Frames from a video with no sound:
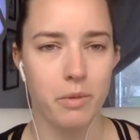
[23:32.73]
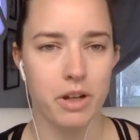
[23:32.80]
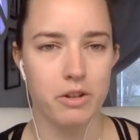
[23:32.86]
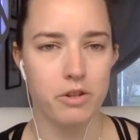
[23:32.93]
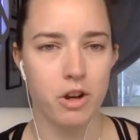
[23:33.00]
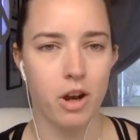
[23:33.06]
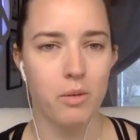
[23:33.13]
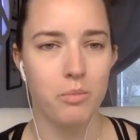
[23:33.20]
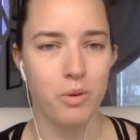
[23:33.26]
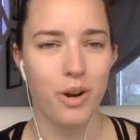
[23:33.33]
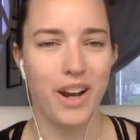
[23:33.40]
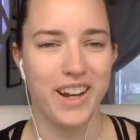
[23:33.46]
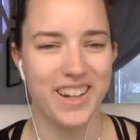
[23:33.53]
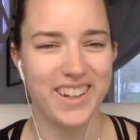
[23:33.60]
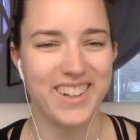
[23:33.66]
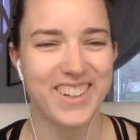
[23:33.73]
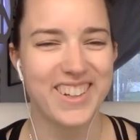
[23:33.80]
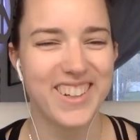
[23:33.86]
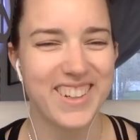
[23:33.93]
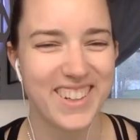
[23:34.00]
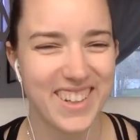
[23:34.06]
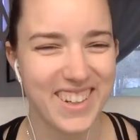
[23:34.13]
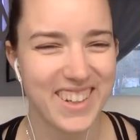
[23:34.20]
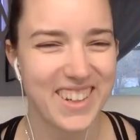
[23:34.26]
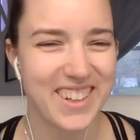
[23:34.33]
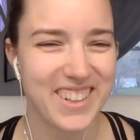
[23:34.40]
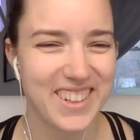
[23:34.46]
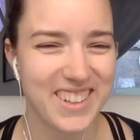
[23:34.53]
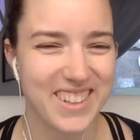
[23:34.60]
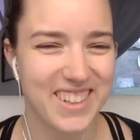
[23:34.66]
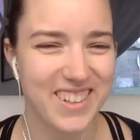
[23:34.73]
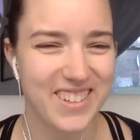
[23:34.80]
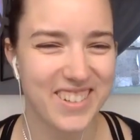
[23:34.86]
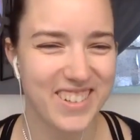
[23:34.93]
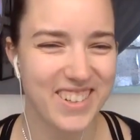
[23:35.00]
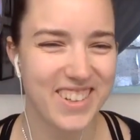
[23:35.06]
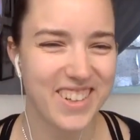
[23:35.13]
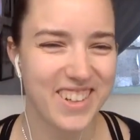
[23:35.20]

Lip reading: my job right. You know.